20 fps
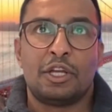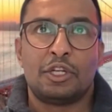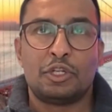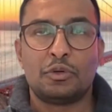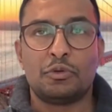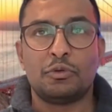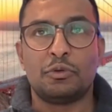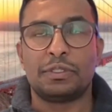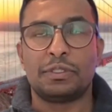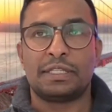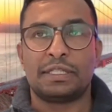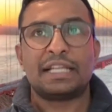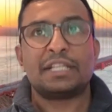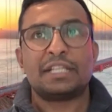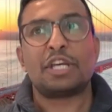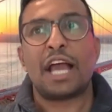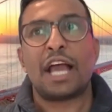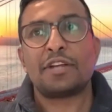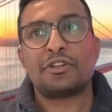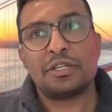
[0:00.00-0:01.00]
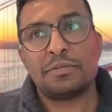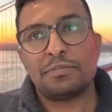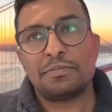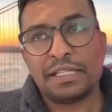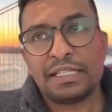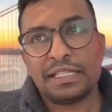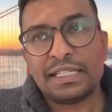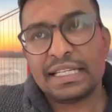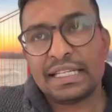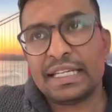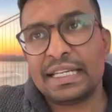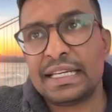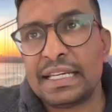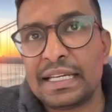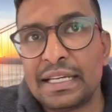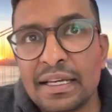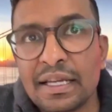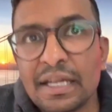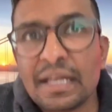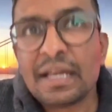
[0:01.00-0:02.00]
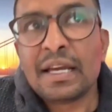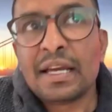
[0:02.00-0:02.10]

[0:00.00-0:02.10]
tools like ChatGPT.